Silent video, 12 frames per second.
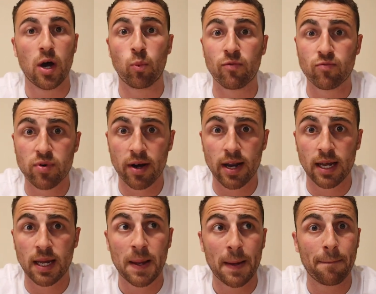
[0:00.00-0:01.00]
With
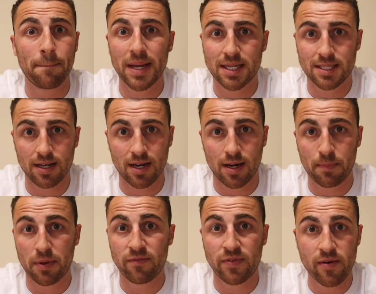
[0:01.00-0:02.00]
running, mix it
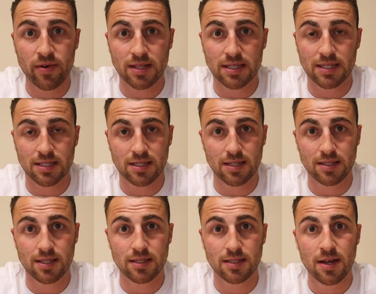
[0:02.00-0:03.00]
up, vary the
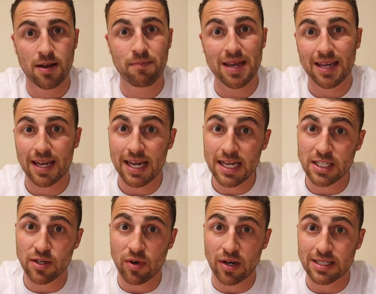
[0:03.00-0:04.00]
distances, make your
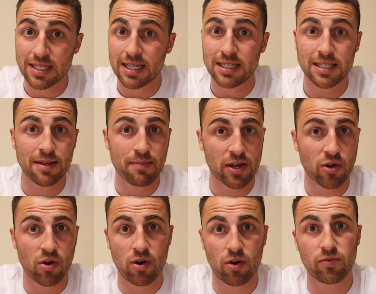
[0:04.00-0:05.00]
easy runs easy, make
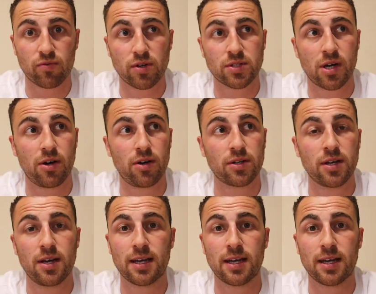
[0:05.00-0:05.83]
your hard runs hard.